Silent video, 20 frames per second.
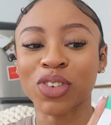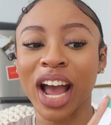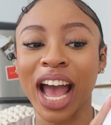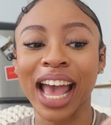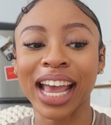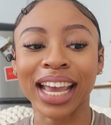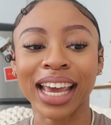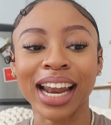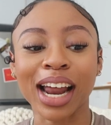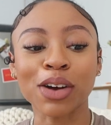
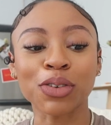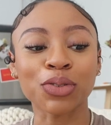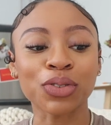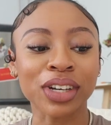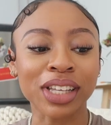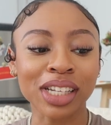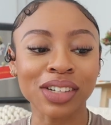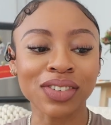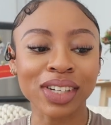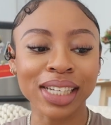Rack, and I
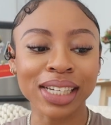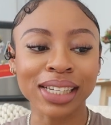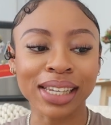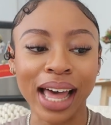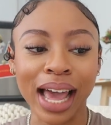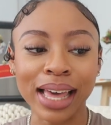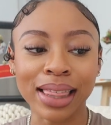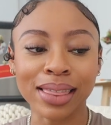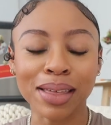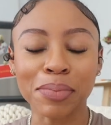really, really
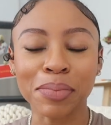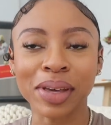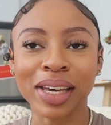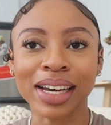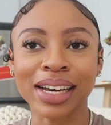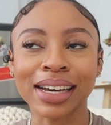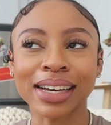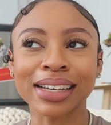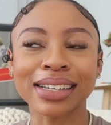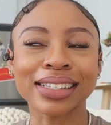like them
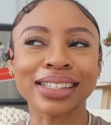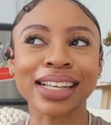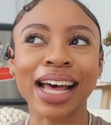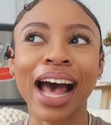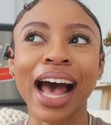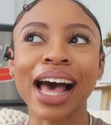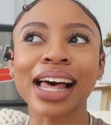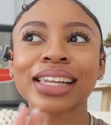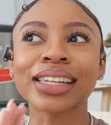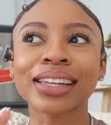because
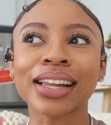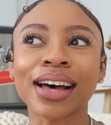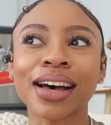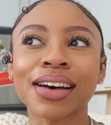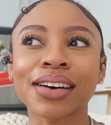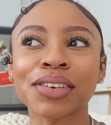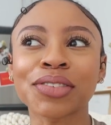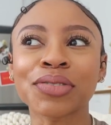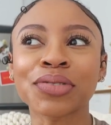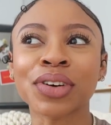I
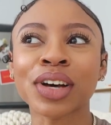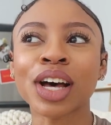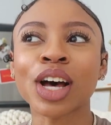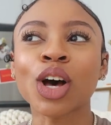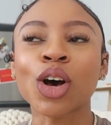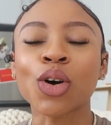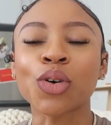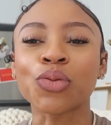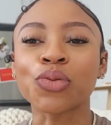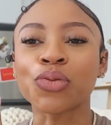love
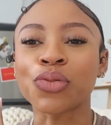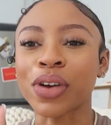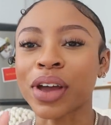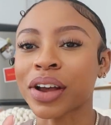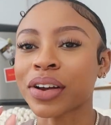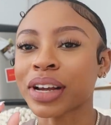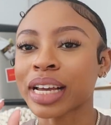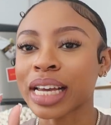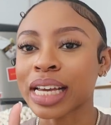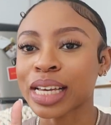
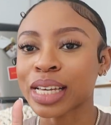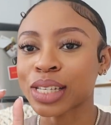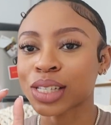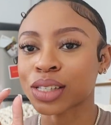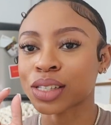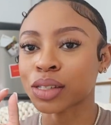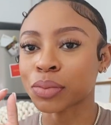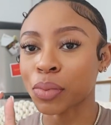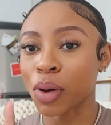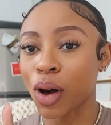very
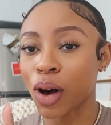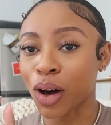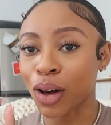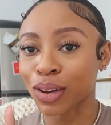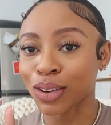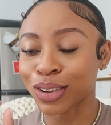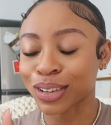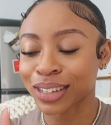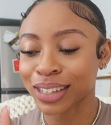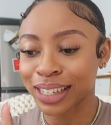
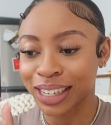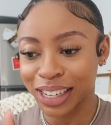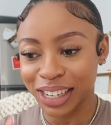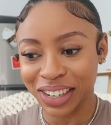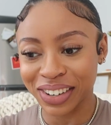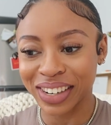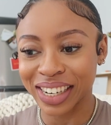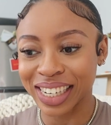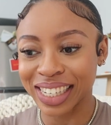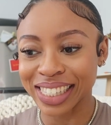small
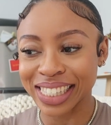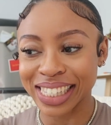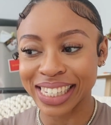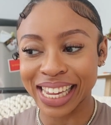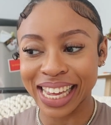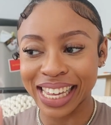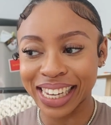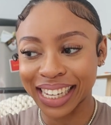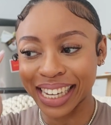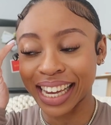earrings
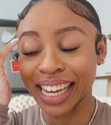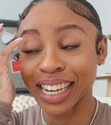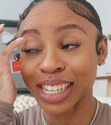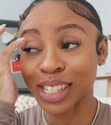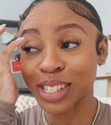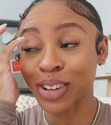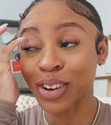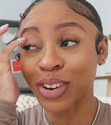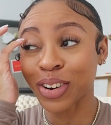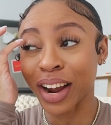lately. And
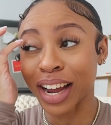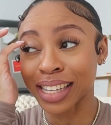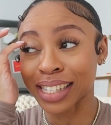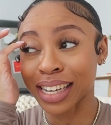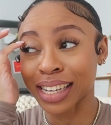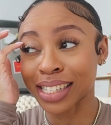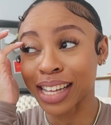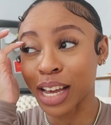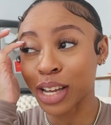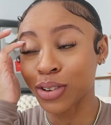it's so crazy
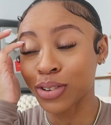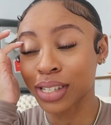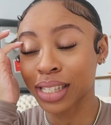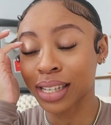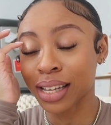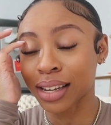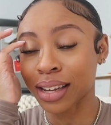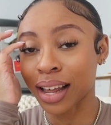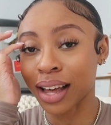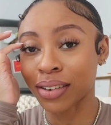because I
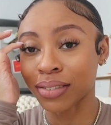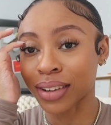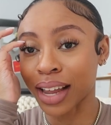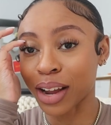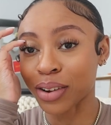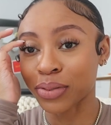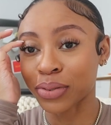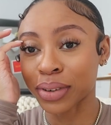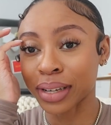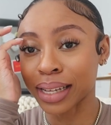used to love
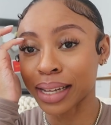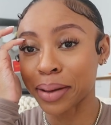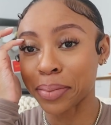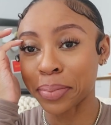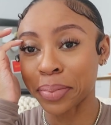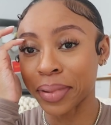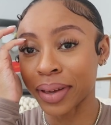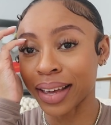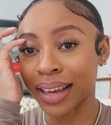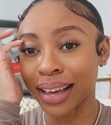like really
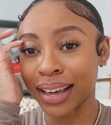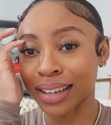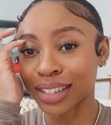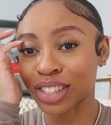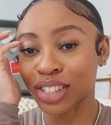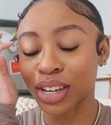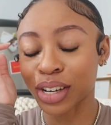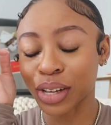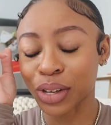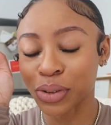
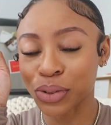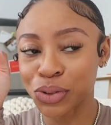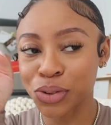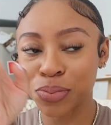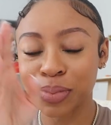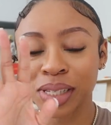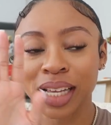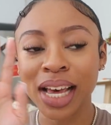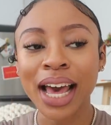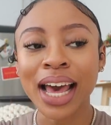big, chunky
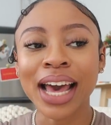hoops.